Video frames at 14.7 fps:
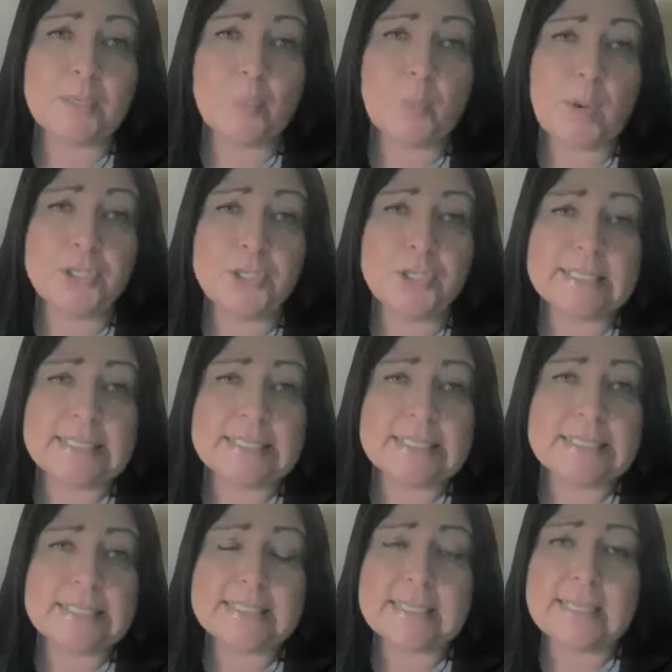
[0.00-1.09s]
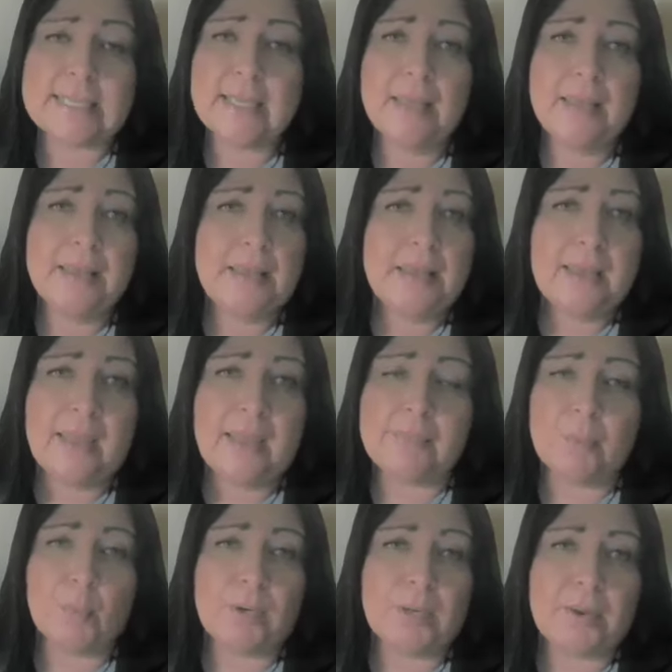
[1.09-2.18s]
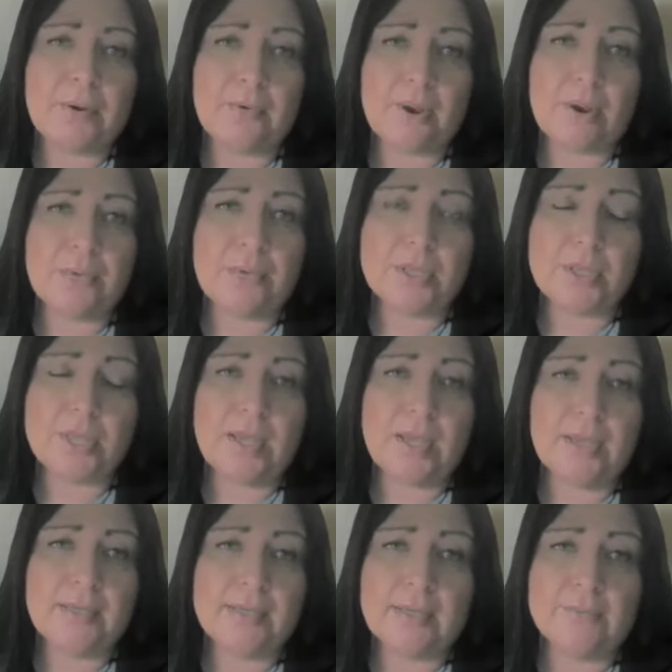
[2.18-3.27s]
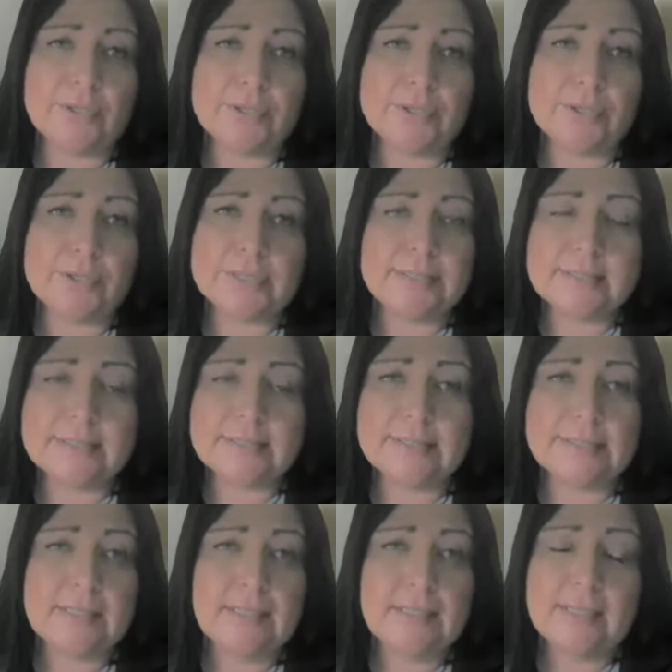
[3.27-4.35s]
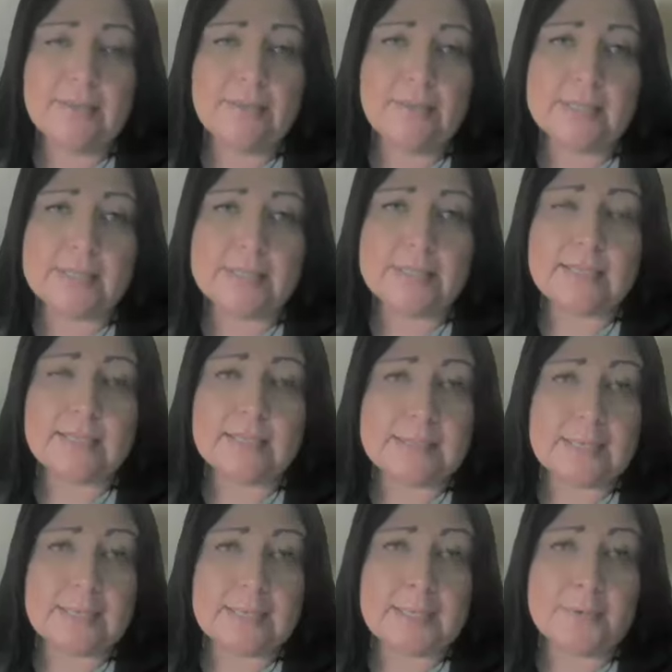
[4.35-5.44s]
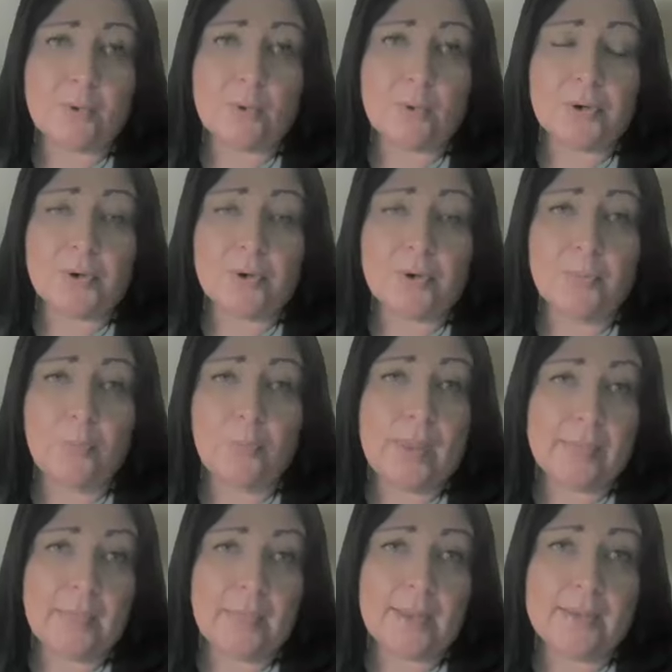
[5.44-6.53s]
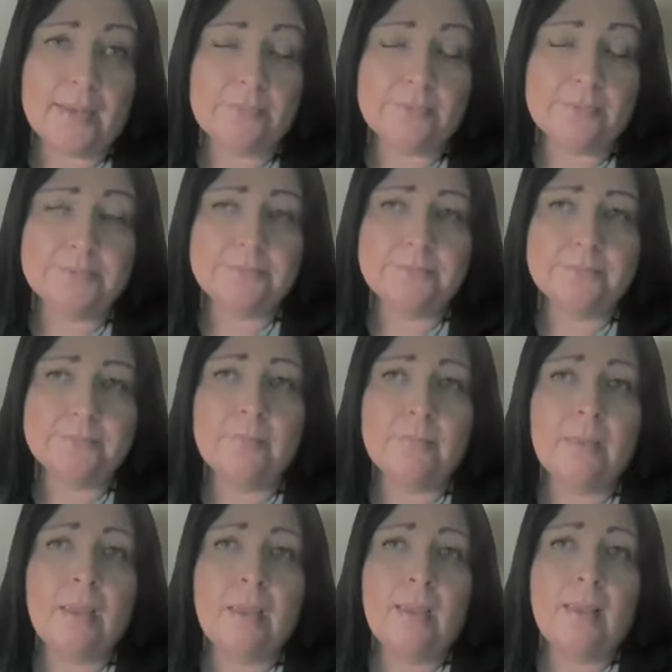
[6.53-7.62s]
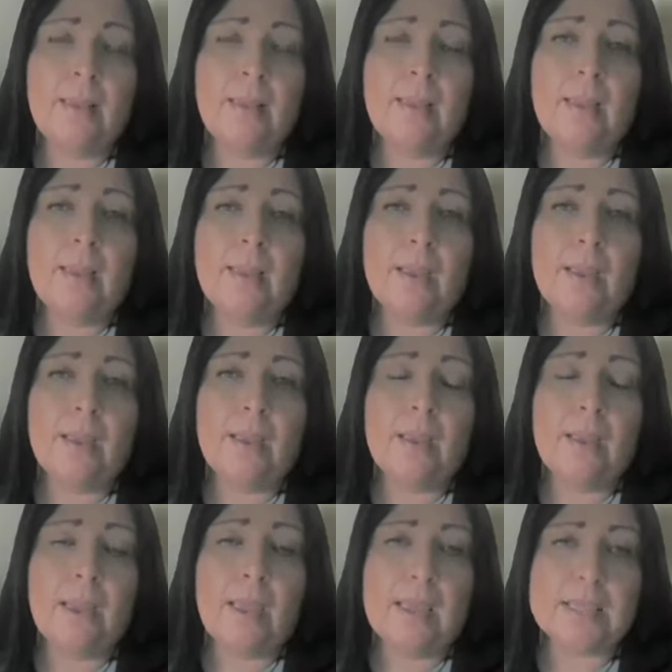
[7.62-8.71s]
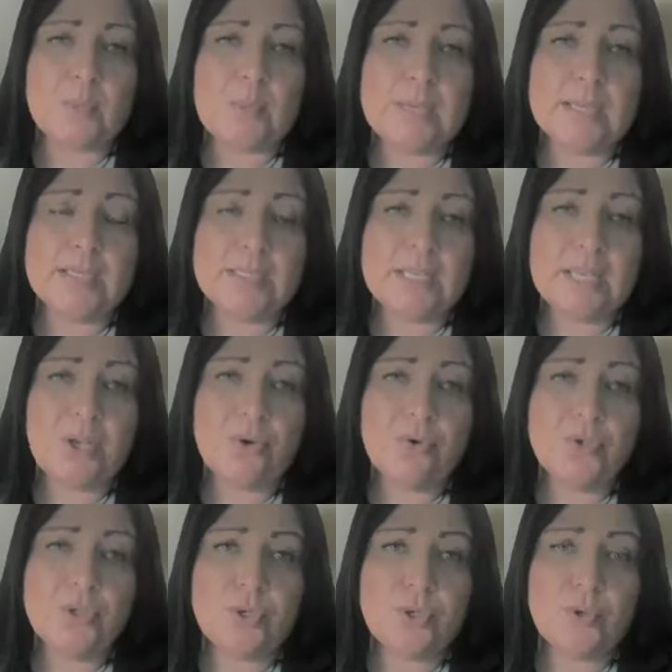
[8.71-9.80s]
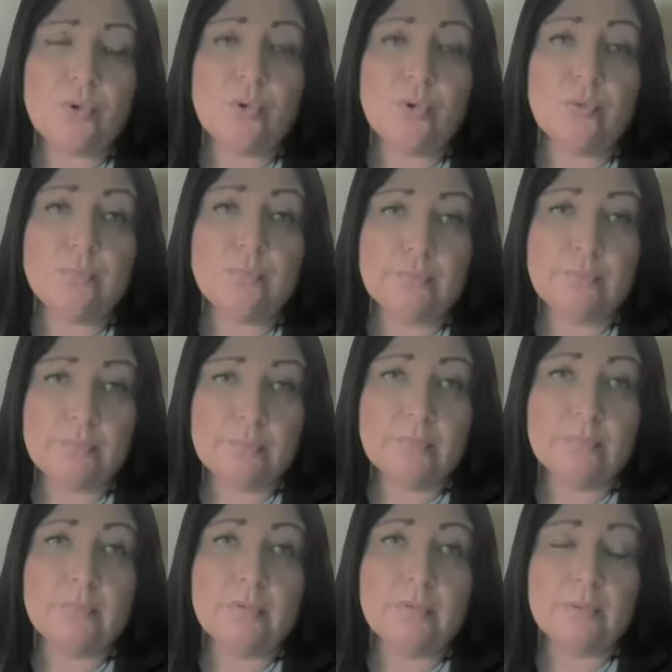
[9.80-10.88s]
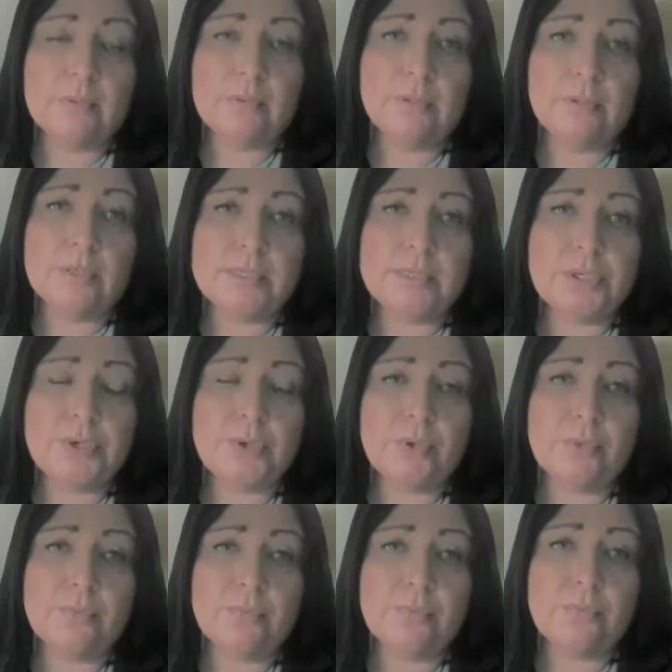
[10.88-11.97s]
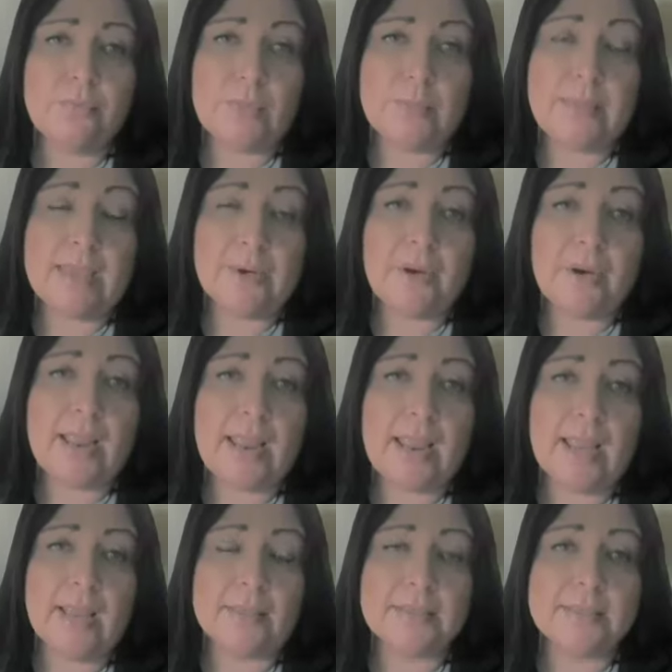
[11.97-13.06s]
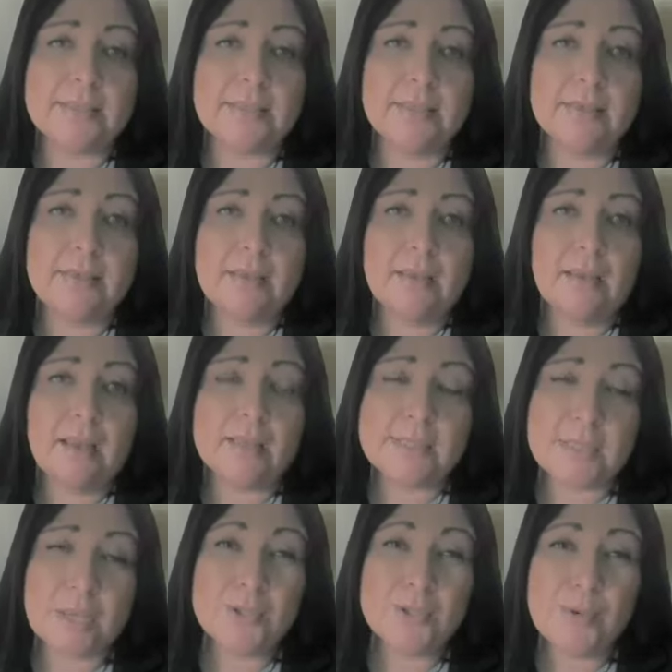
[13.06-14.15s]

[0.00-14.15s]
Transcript: Our lobbyists in Washington, D.C. have been working around the clock ever since this executive order went live. As we continue to look to the matter at hand, it's